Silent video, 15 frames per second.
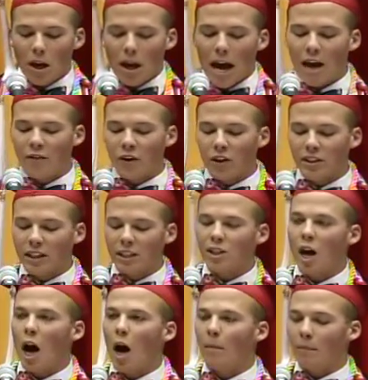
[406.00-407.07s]
Adversity has
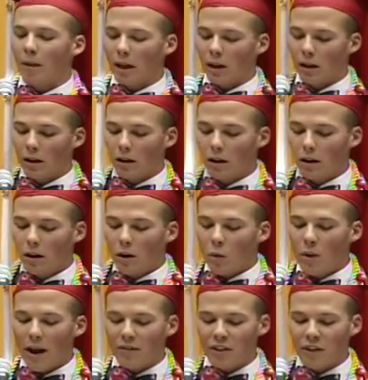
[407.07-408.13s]
taught me
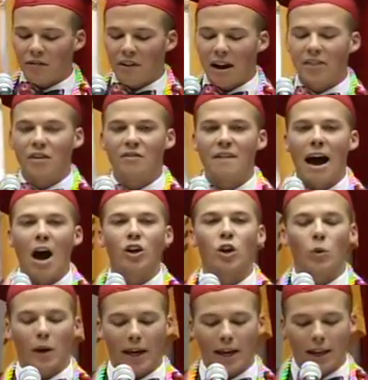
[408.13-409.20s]
we have to find the
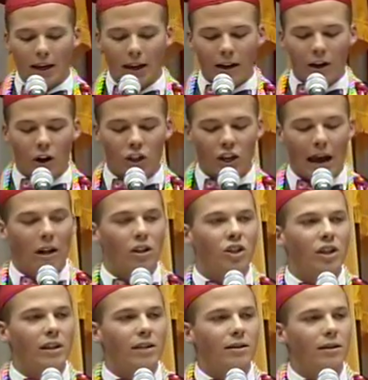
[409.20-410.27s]
value hidden in our
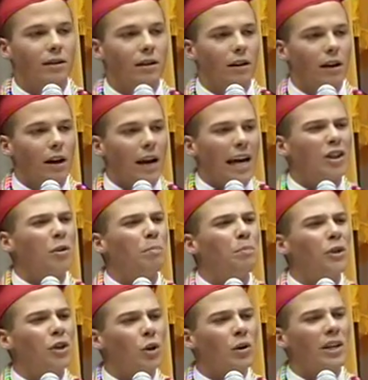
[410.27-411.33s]
challenges and the
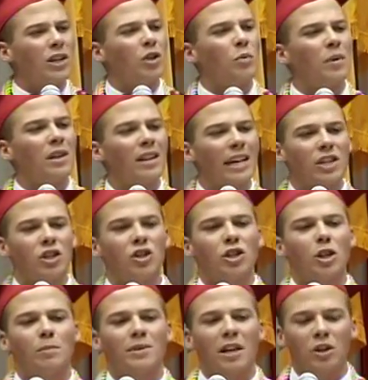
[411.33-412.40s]
beauty in the
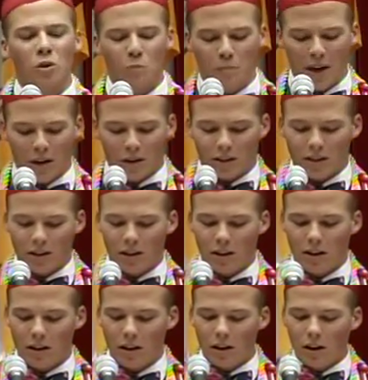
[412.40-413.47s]
relationships that you build.
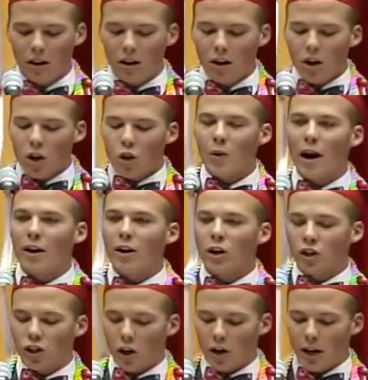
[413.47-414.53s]
Throughout our
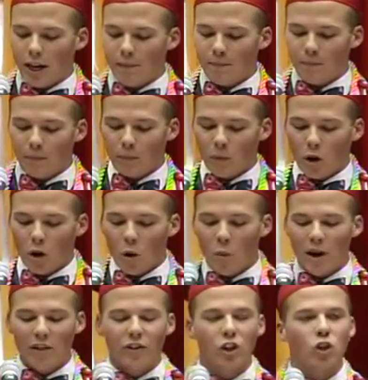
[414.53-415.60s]
journey, we
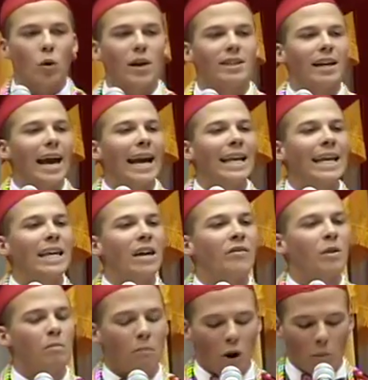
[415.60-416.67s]
have the choice at any
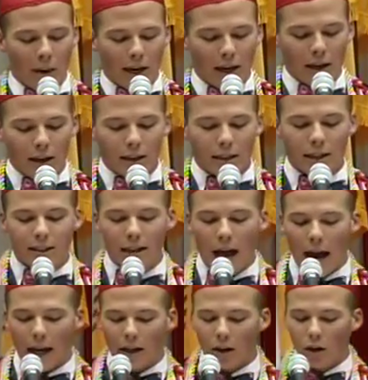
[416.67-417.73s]
given moment to
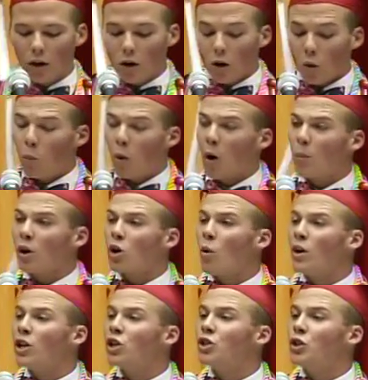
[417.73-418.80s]
decide what we're
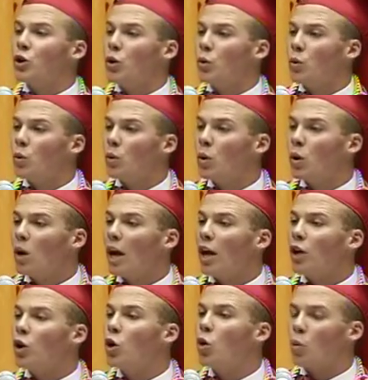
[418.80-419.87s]
going to do
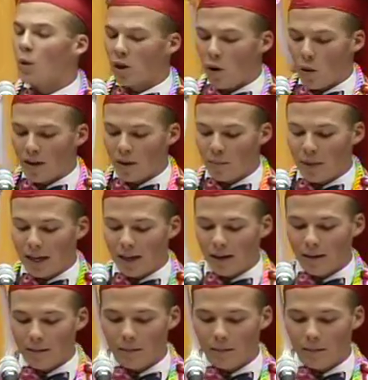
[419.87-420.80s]
and who we're going to be.